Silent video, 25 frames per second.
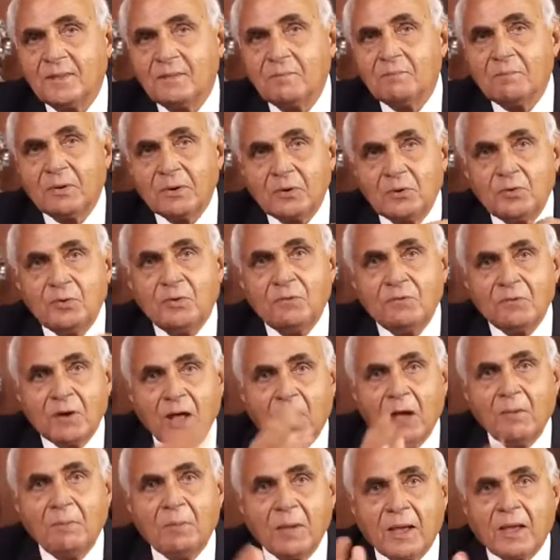but you have
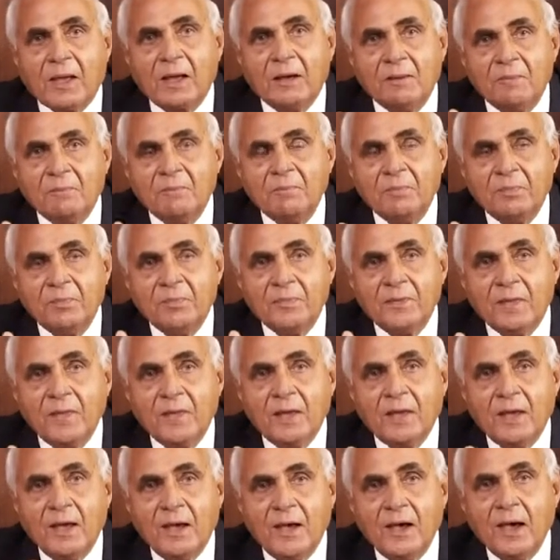now become
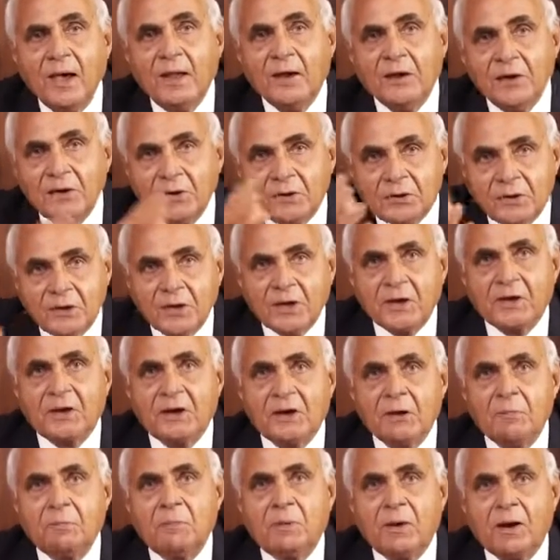an
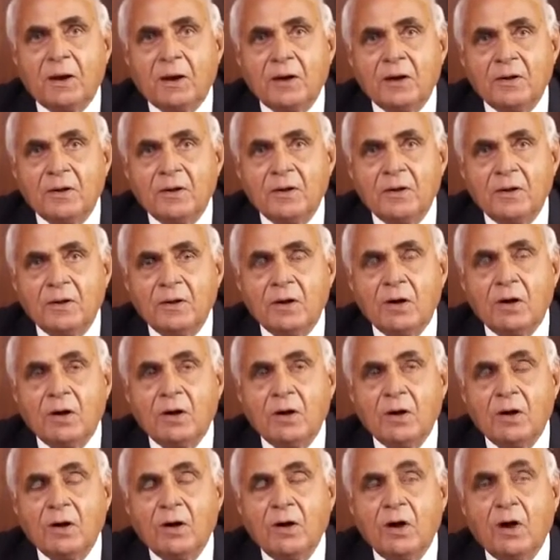integral part
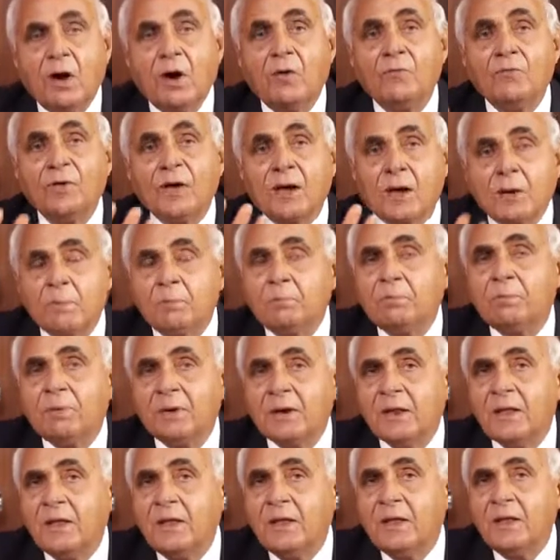of a
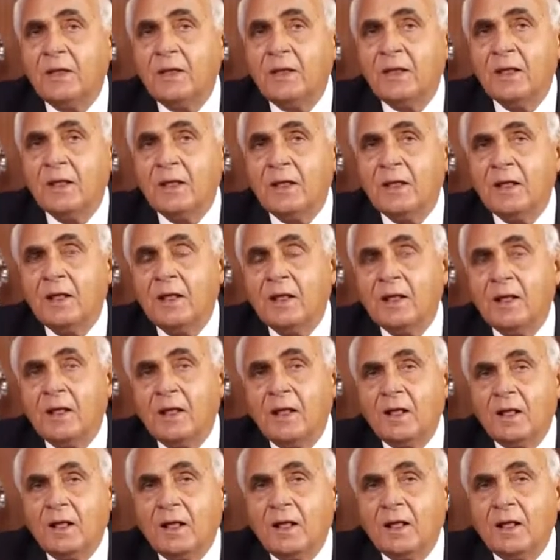company
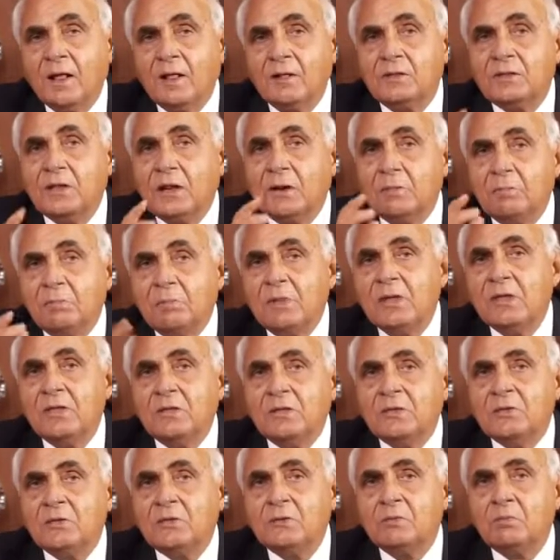that
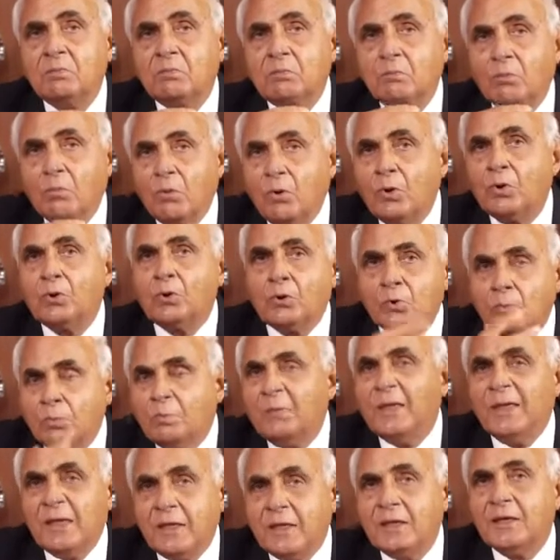means more to
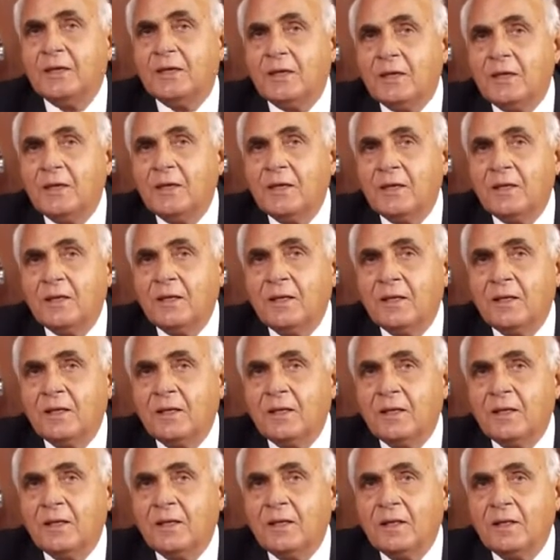me
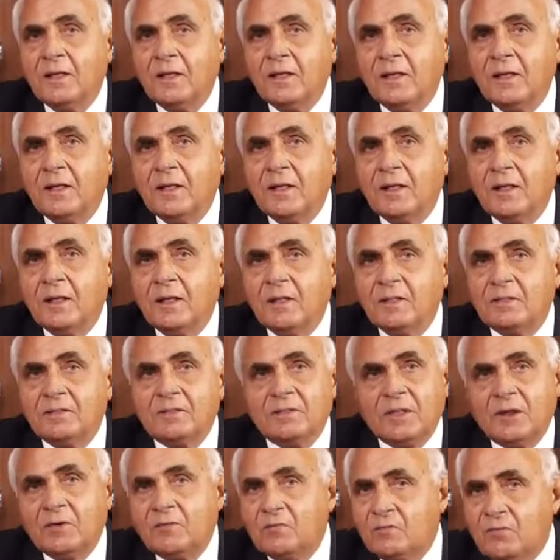
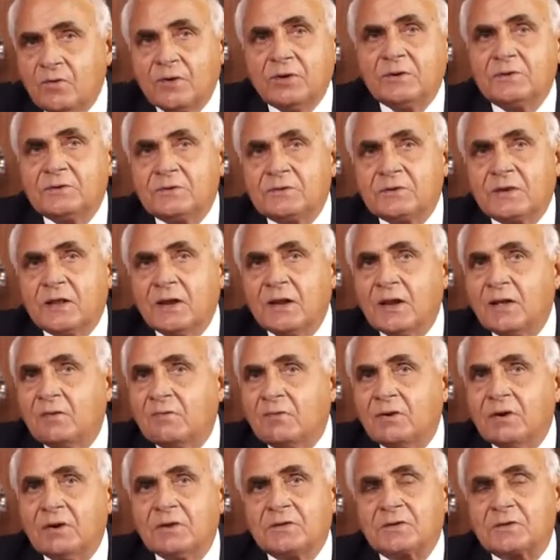than words can
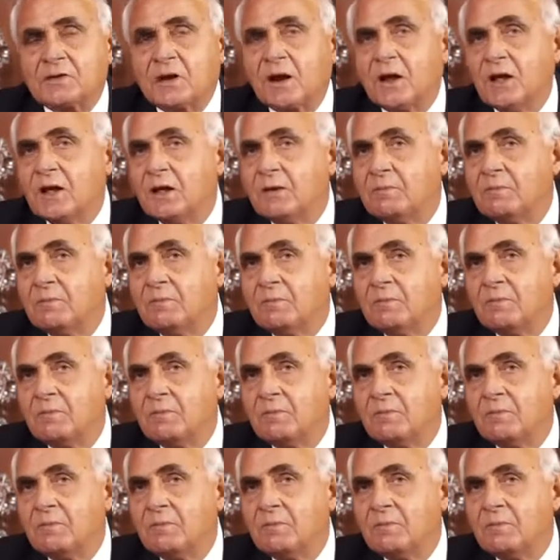ever describe.